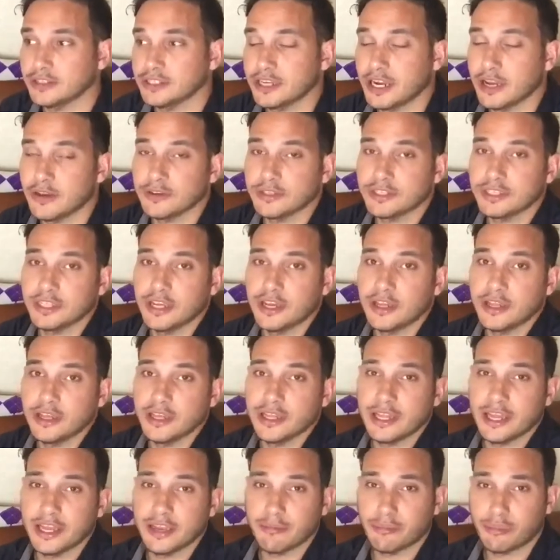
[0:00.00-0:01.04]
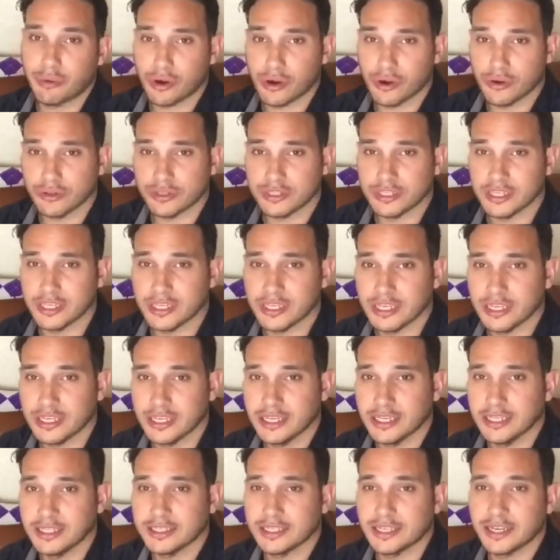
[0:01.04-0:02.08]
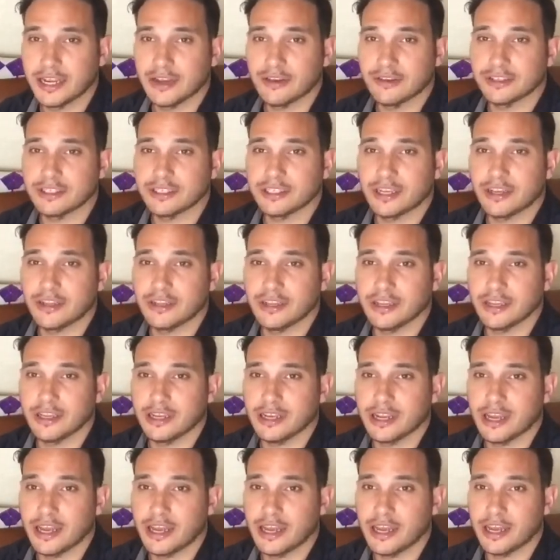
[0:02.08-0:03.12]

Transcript: and I was selling like proteins, and I was selling